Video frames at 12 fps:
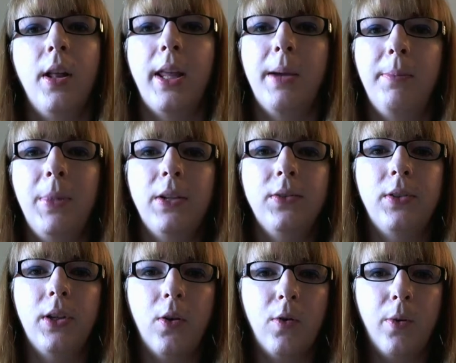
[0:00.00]
That means
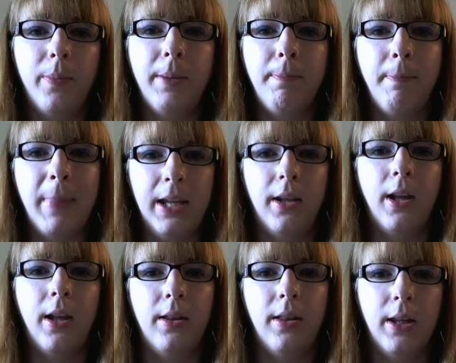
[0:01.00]
that you will be
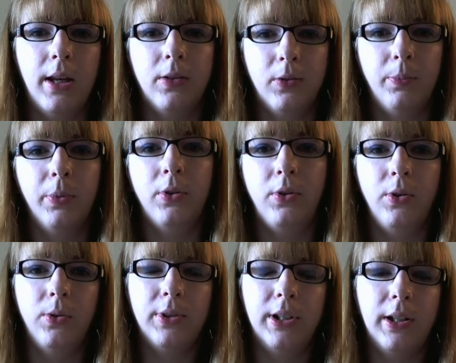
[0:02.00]
making things,
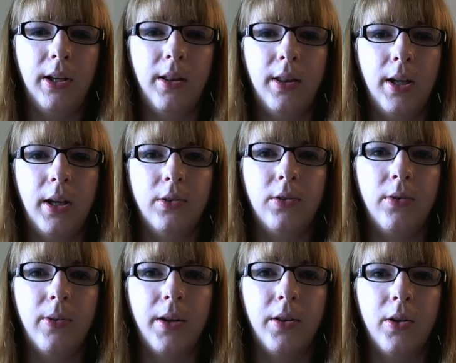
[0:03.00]
producing things
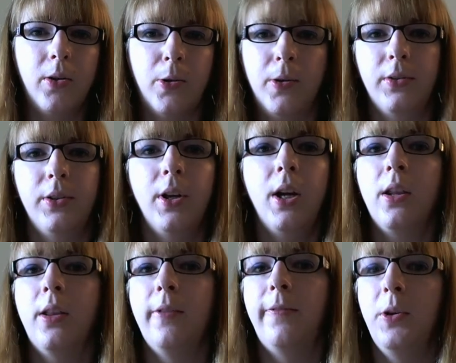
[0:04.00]
throughout the course.
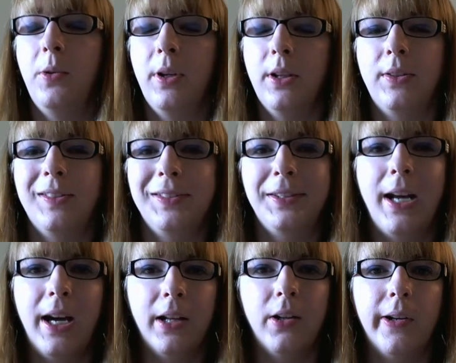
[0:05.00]
The focus is
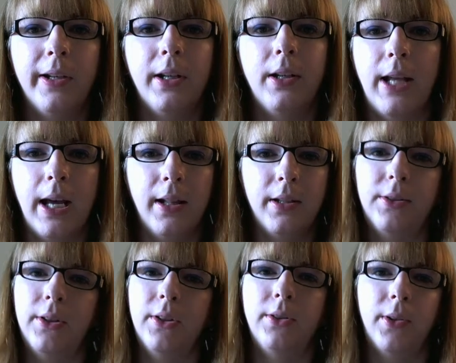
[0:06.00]
not on
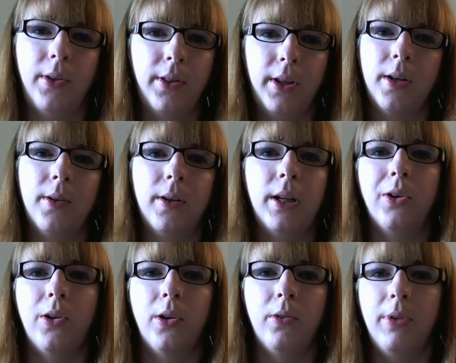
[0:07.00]
analysis or theory
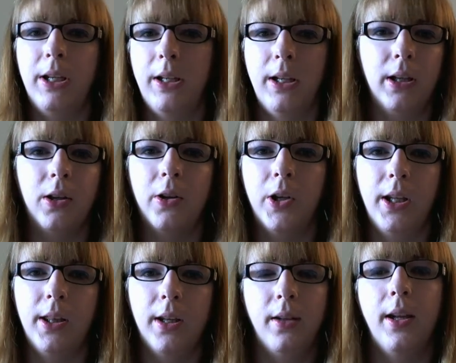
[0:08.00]
or reading or
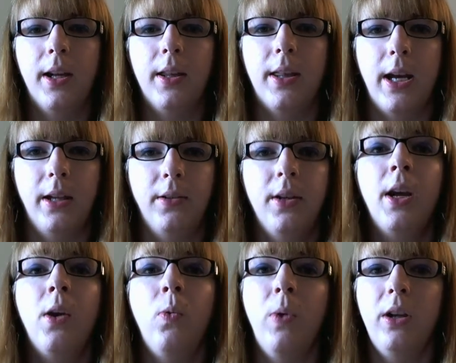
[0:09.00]
anything like that.
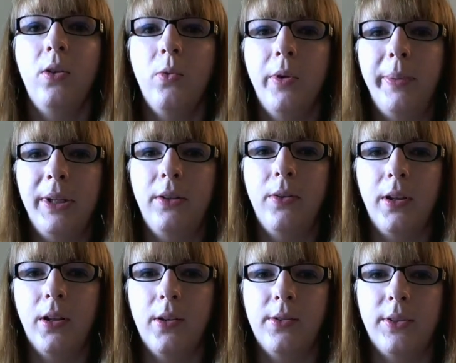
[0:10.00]
While you will be
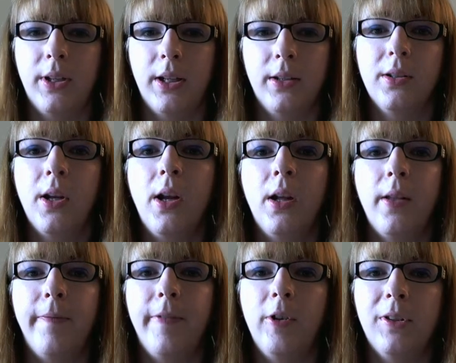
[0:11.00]
doing those things,
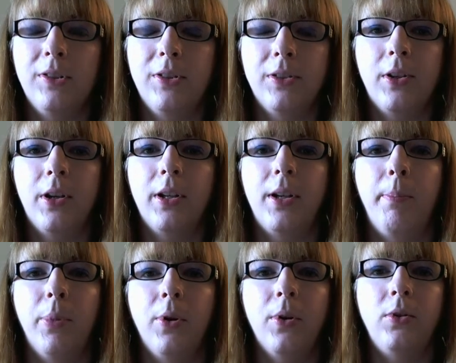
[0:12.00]
the focus is on
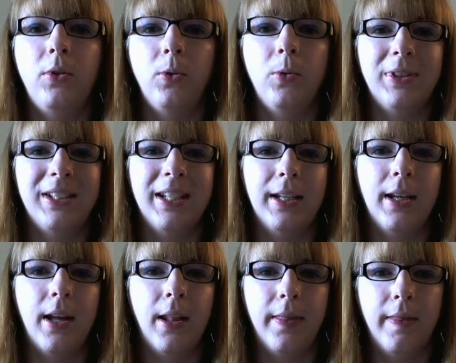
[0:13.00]

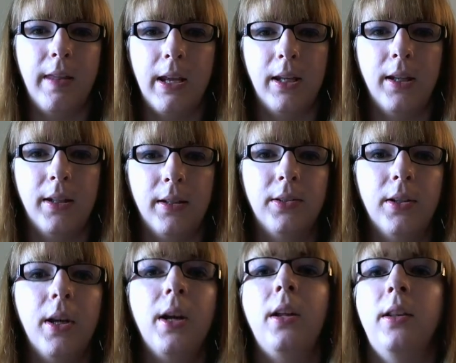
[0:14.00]
producing things.
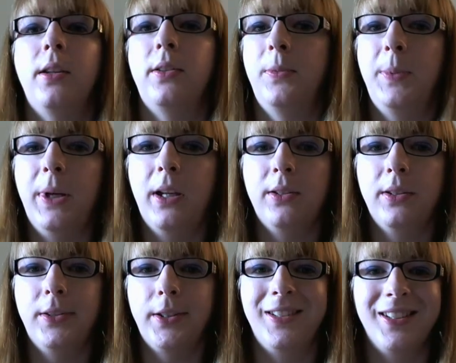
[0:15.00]
This is because
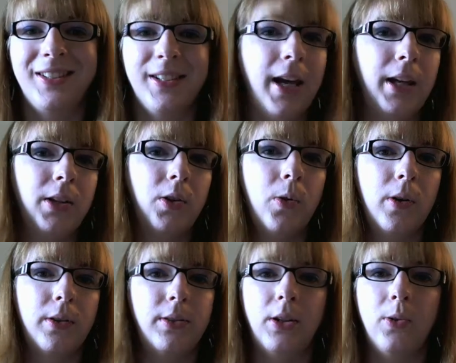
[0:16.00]
it's a design
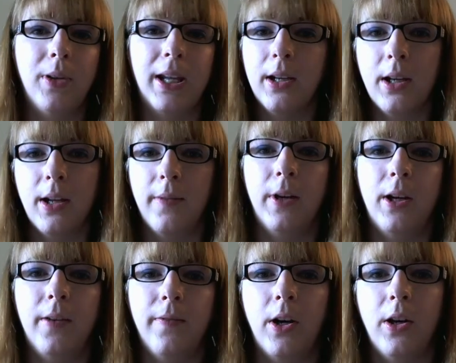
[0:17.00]
course and you can't get
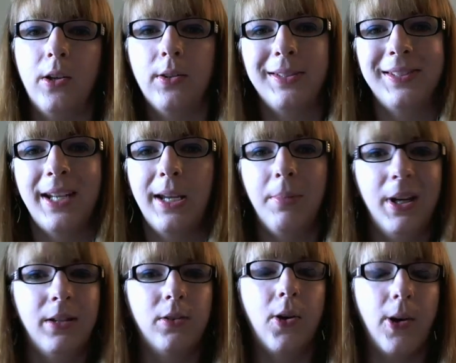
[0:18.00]
very far in design
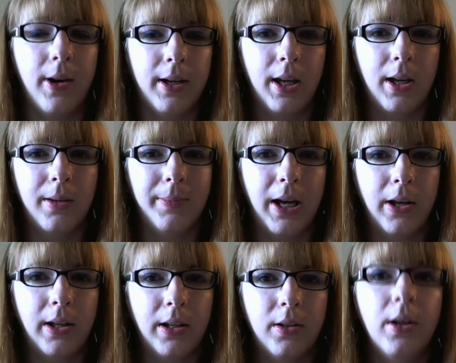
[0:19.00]
by talking
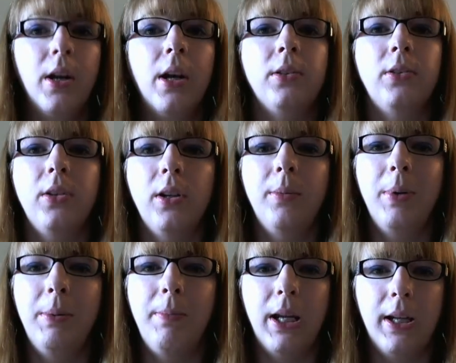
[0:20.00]
about it. So you're going to
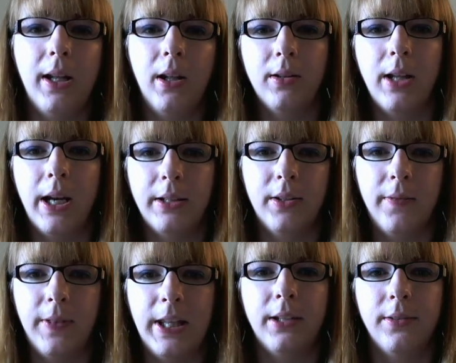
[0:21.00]
be making lots
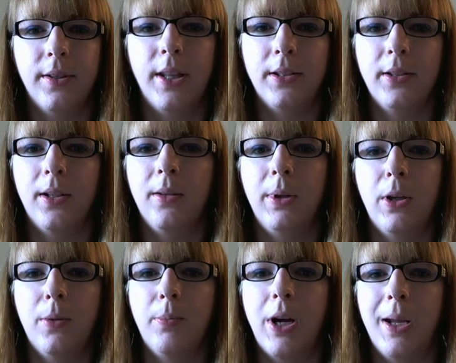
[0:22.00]
of things, and that's going to be
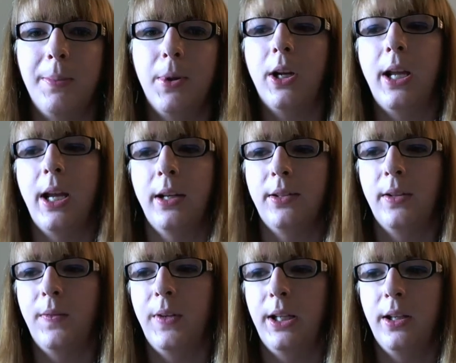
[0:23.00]
your primary
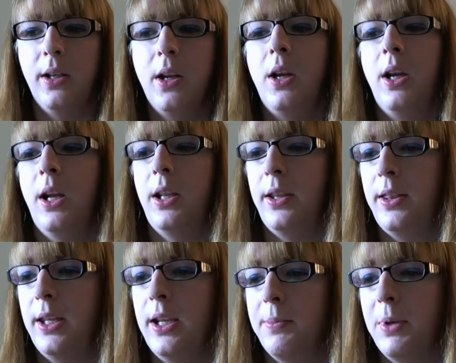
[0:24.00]
activity and the
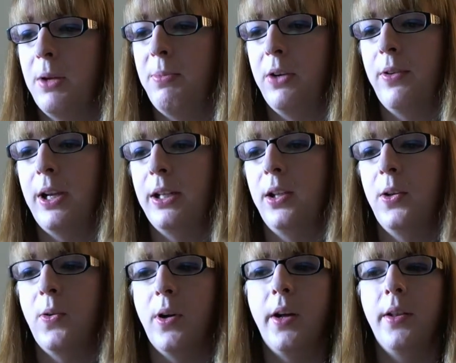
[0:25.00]
thing I'm going to be grading
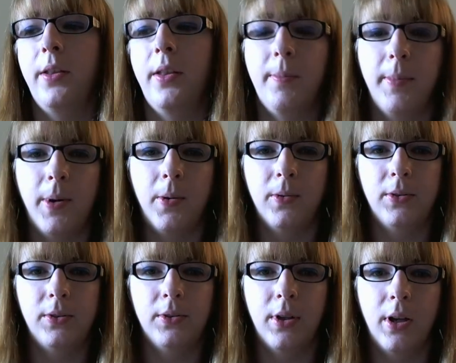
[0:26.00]
you on the
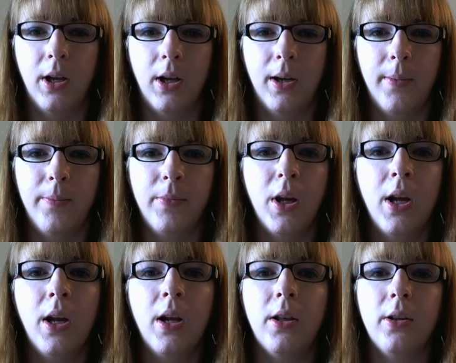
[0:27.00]
most.
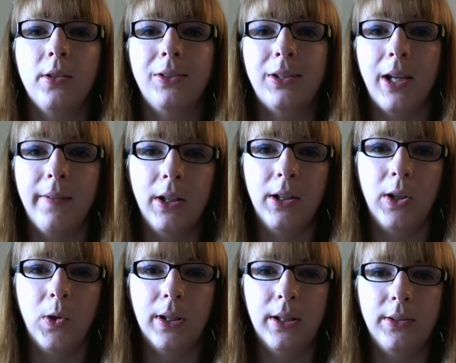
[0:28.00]
There are 7
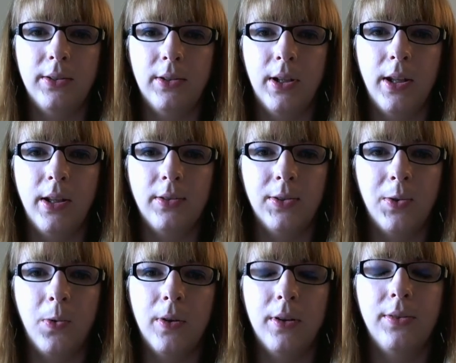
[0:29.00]
units in this
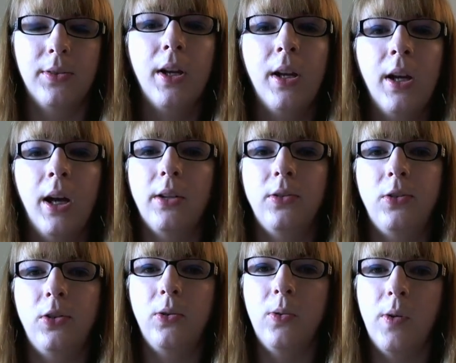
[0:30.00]
course, and
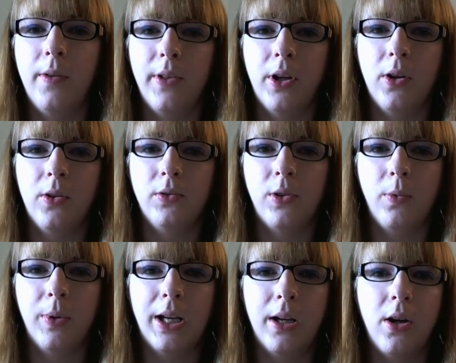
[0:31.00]
2 of those are
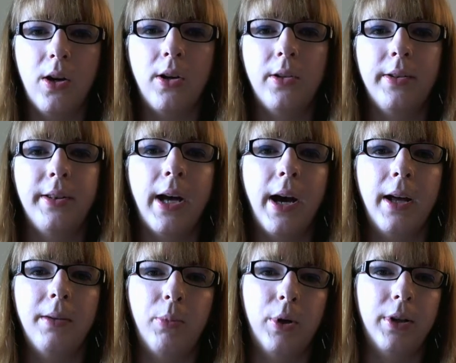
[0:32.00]
what I call
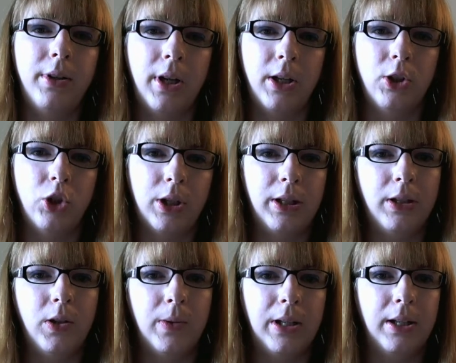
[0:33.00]

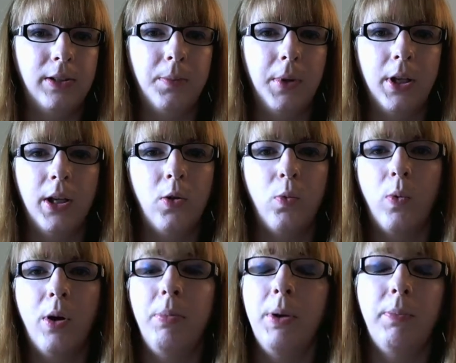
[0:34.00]
non-production units, meaning you
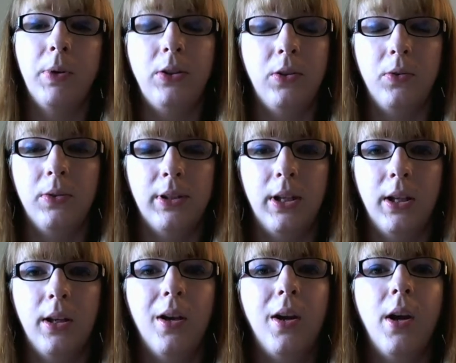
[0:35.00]
won't be
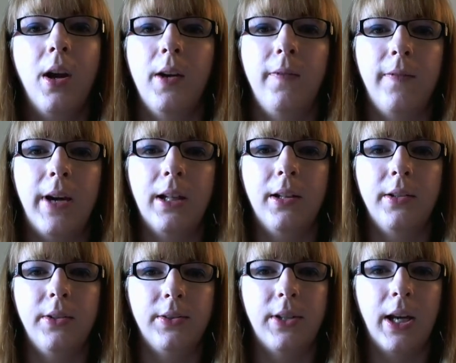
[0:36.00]
producing a final
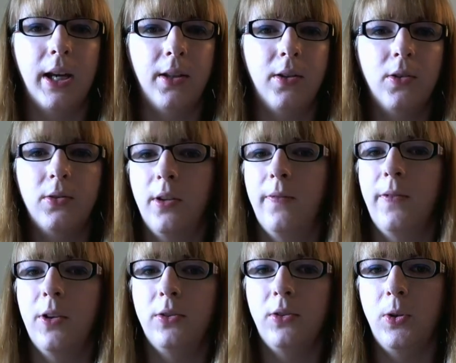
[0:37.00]
design. Those are the
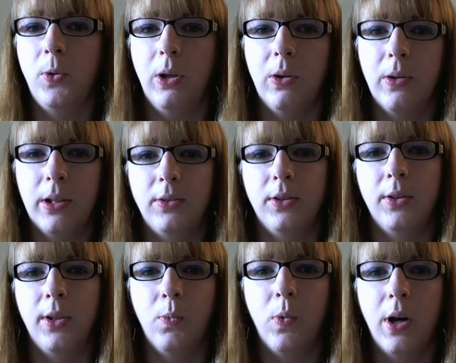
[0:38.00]
first 2 units,
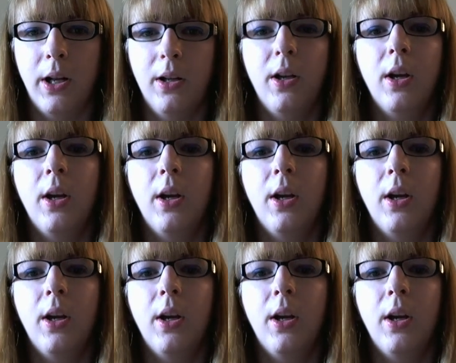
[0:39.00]
Unit 1